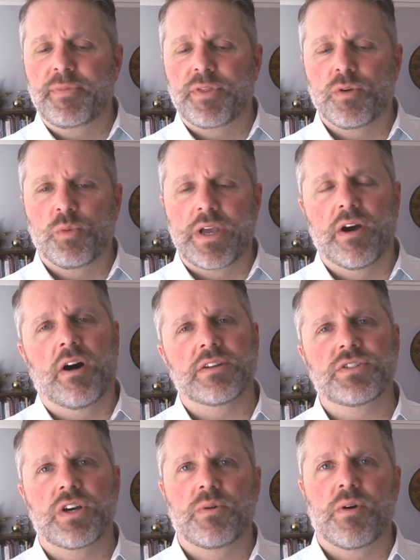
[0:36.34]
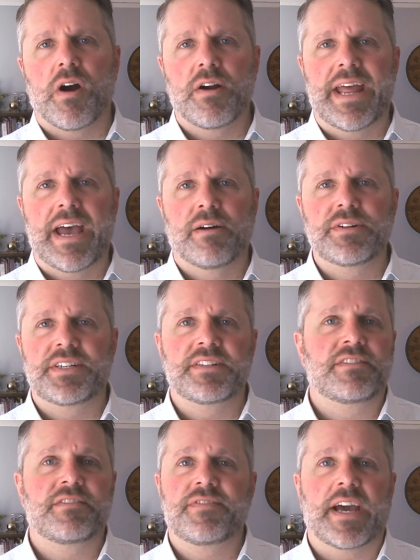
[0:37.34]
we also are now
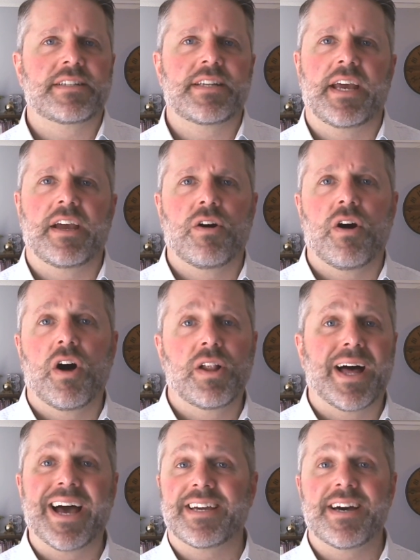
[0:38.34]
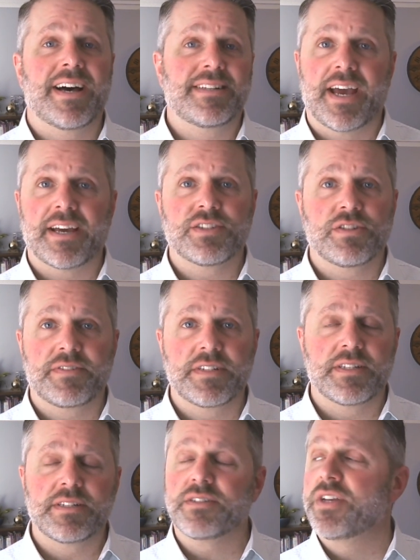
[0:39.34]
disinfecting all high contact
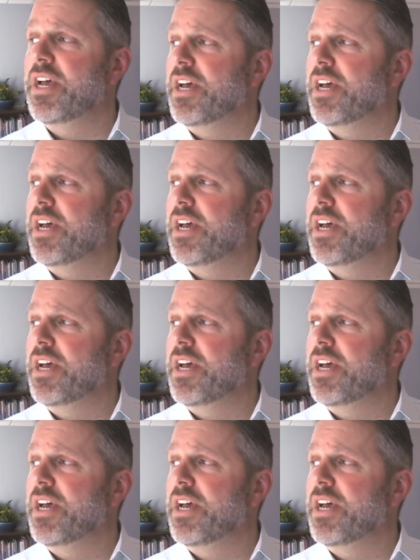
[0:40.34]
surfaces.